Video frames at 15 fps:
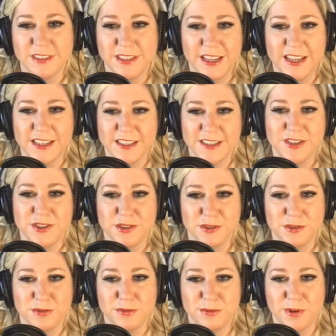and
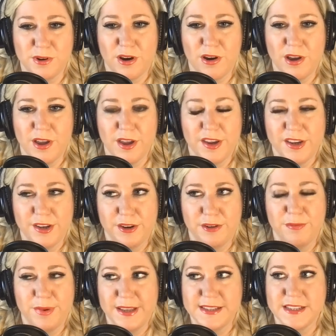to,
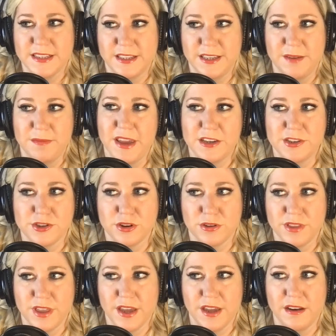basically make
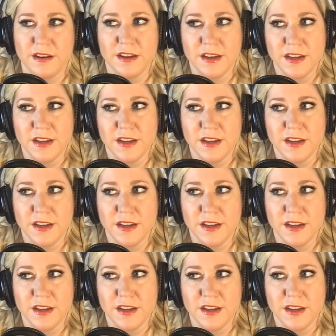sure that